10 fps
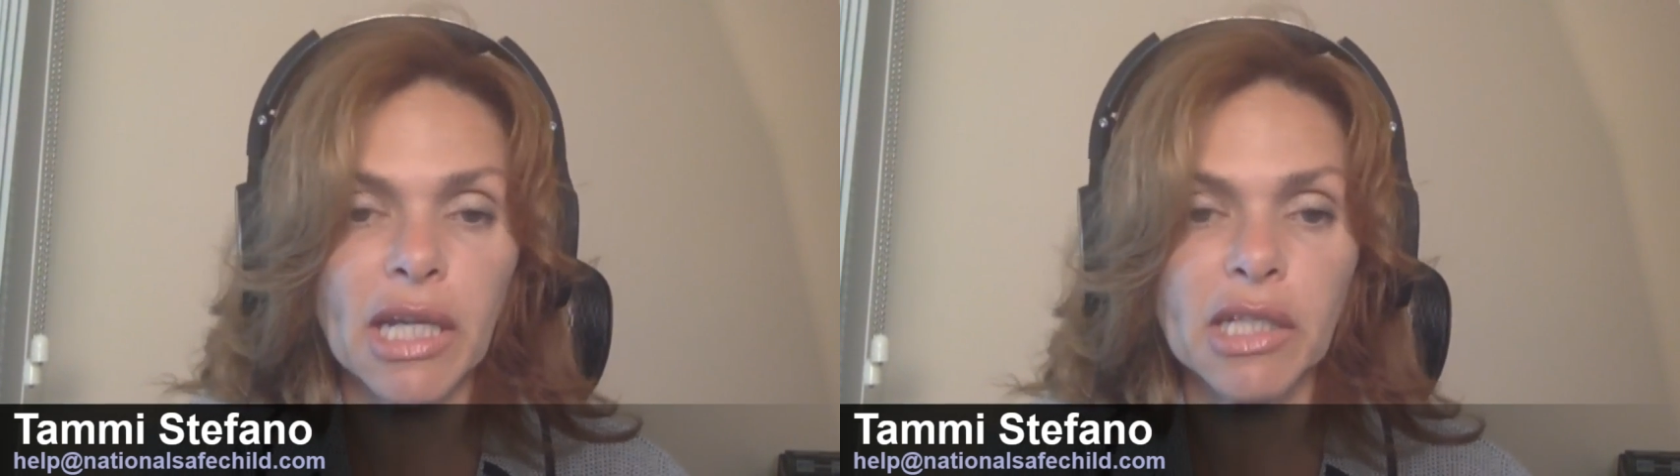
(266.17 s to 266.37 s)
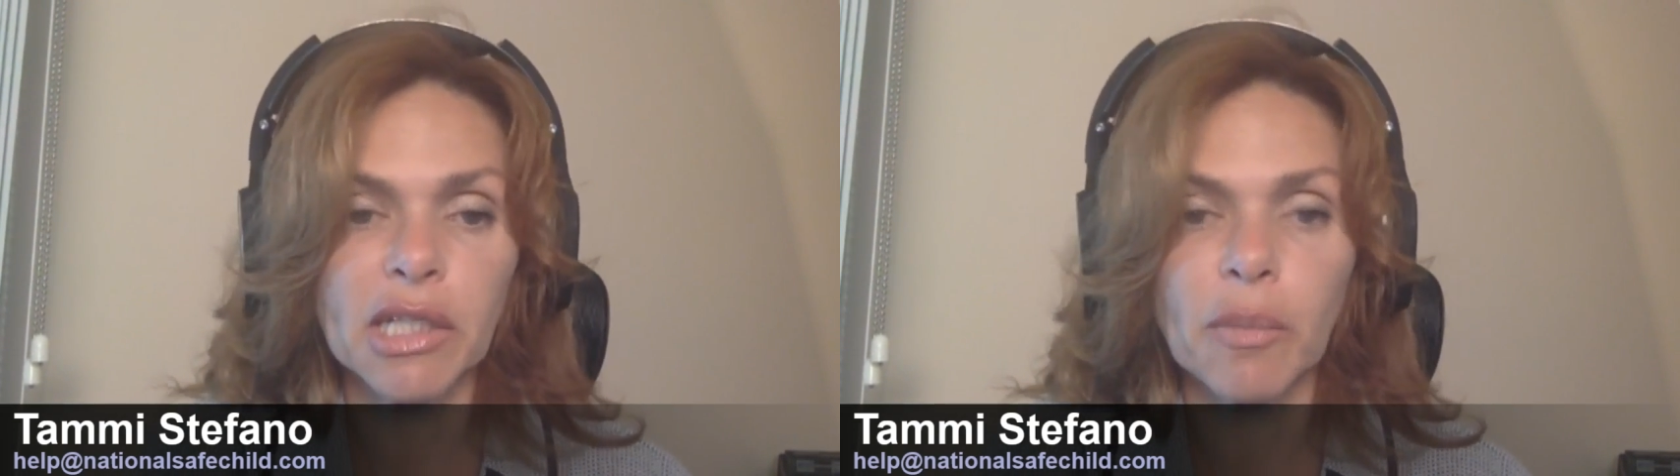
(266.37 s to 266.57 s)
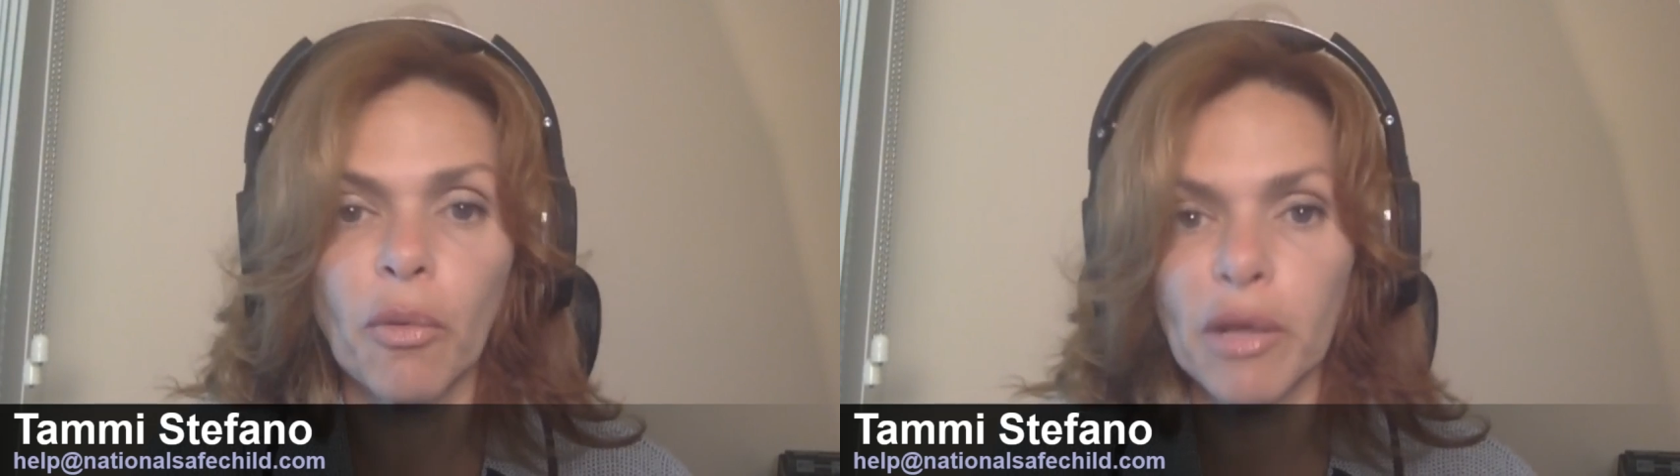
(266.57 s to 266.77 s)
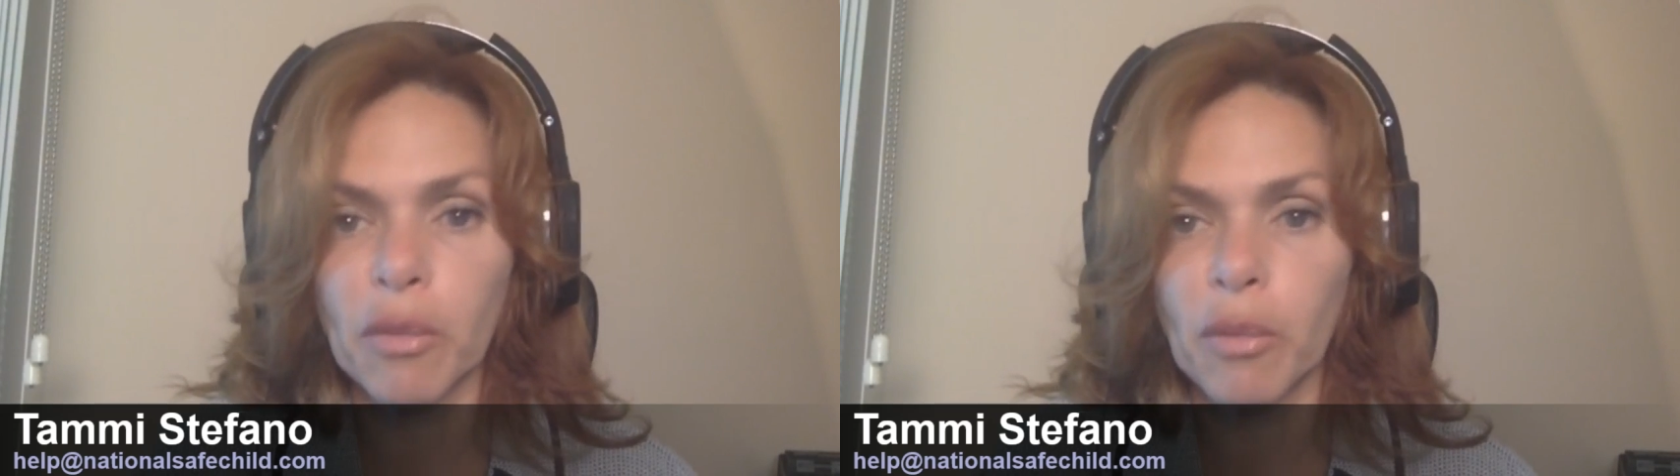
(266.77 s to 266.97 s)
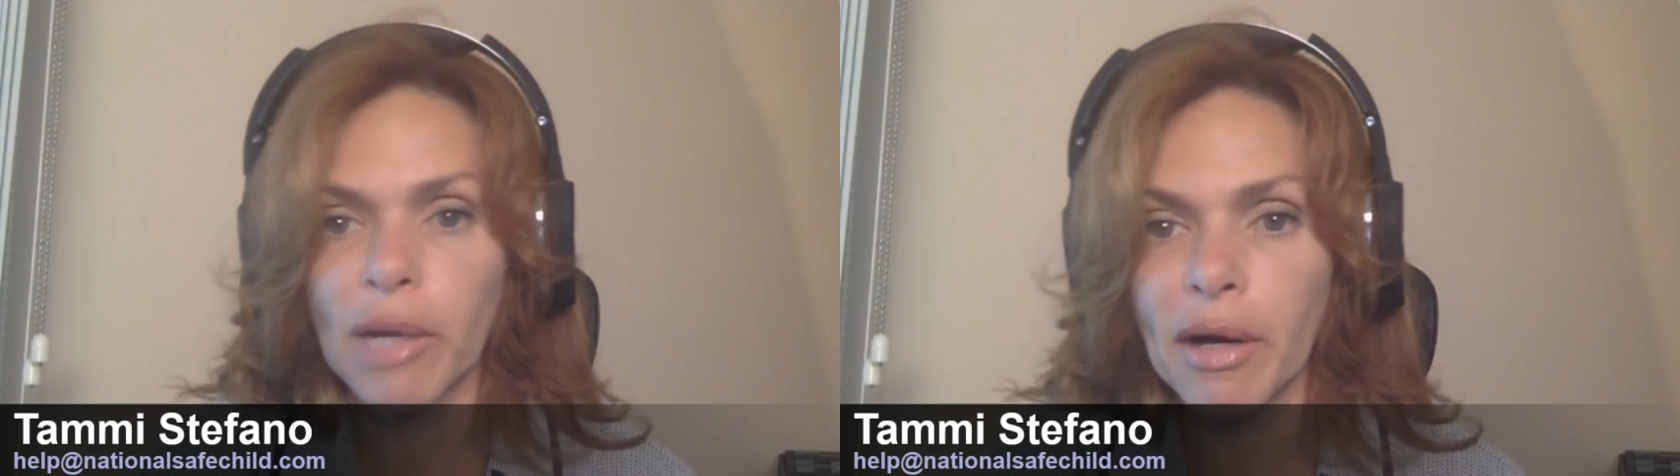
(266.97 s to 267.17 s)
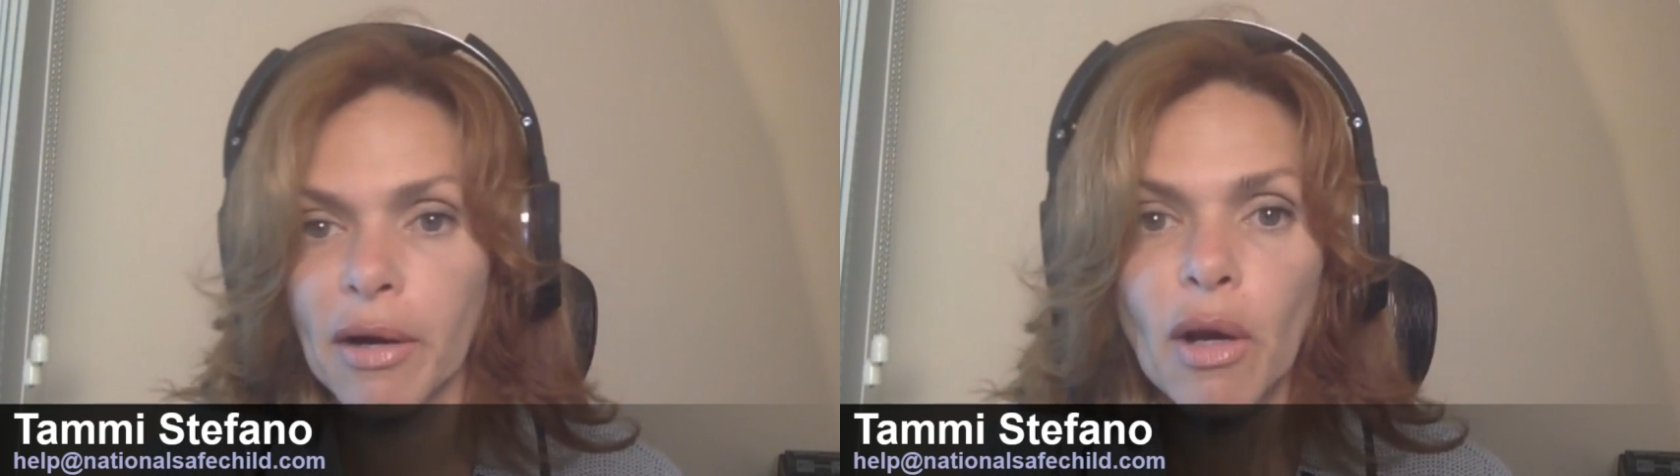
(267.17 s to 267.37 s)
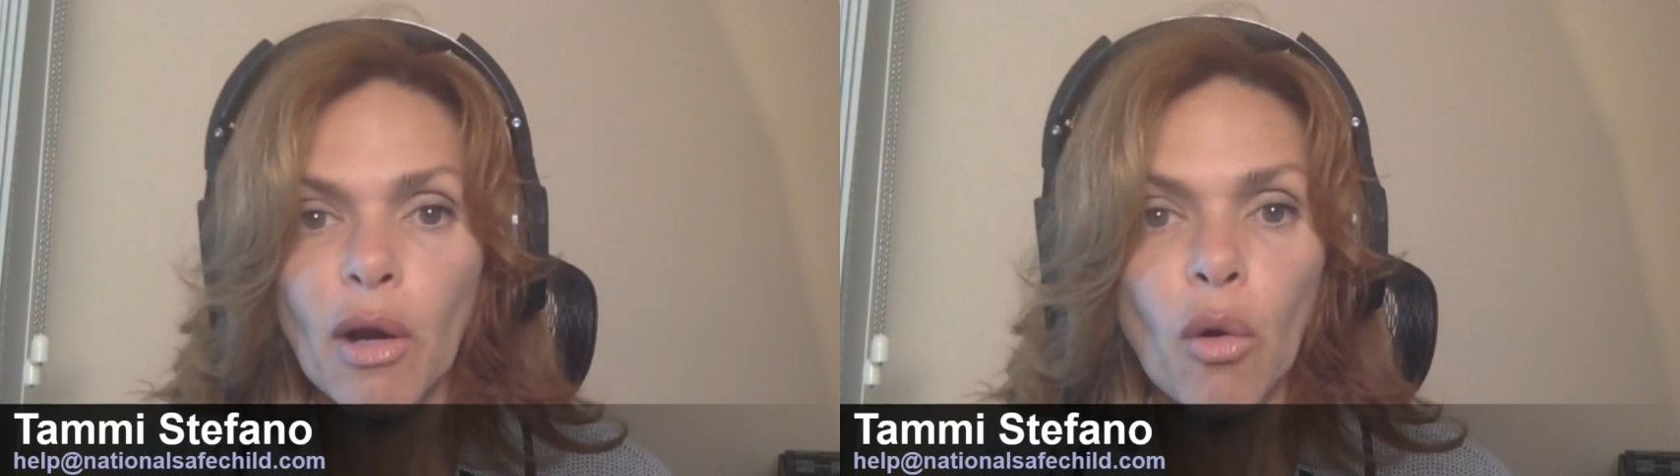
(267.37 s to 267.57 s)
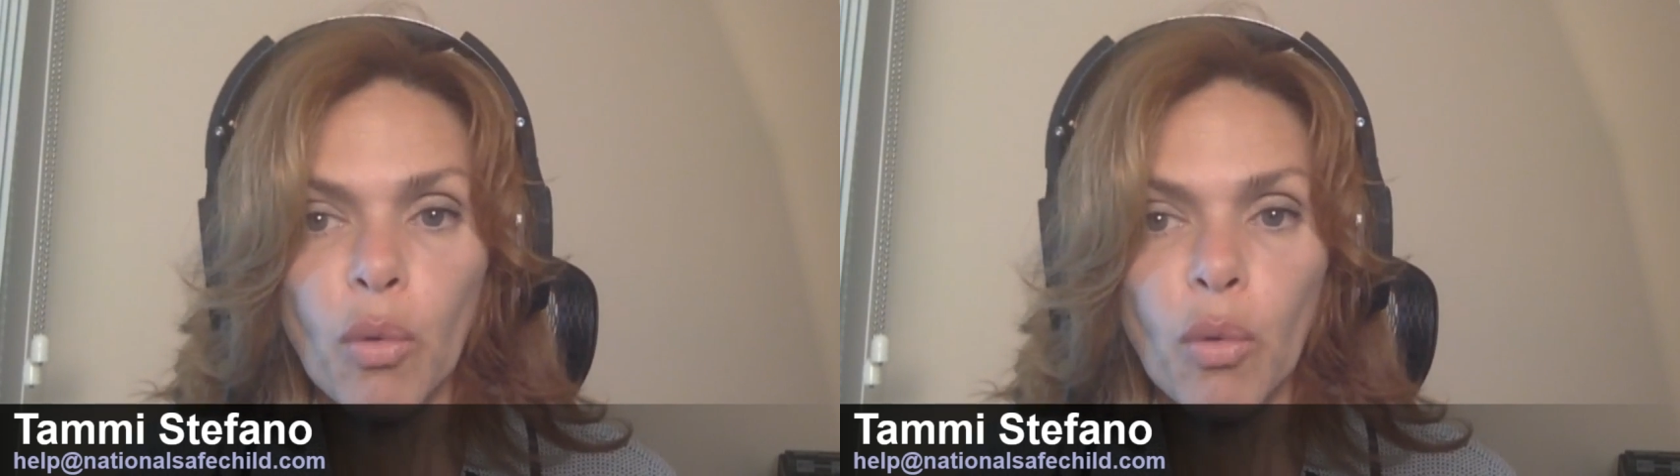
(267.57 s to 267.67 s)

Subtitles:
get to the point where